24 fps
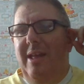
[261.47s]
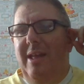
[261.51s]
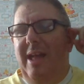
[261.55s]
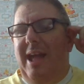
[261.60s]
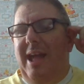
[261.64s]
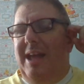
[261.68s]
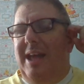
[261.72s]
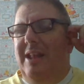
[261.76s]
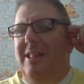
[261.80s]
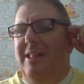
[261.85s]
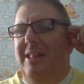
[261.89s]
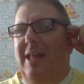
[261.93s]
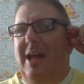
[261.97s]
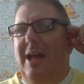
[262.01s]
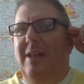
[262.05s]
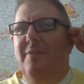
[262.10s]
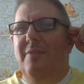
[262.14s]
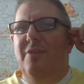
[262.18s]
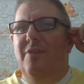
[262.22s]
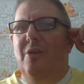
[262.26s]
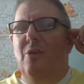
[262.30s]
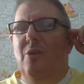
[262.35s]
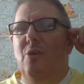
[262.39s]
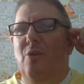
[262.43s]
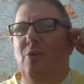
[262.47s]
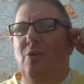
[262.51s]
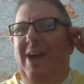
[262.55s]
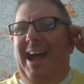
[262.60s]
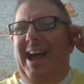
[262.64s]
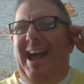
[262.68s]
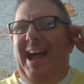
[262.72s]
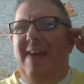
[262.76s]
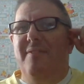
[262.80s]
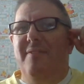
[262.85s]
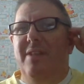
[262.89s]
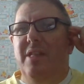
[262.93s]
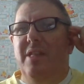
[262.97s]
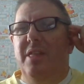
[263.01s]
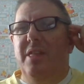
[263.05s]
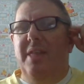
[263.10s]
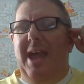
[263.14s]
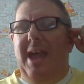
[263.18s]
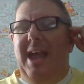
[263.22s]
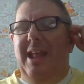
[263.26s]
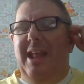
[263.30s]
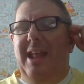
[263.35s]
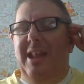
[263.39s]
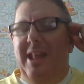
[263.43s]
and a lot of you who have it
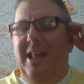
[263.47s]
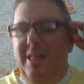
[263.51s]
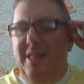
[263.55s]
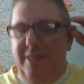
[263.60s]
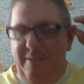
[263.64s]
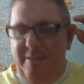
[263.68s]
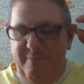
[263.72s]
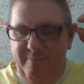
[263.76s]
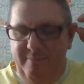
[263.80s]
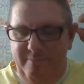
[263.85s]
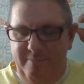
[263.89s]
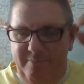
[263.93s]
say it isn't.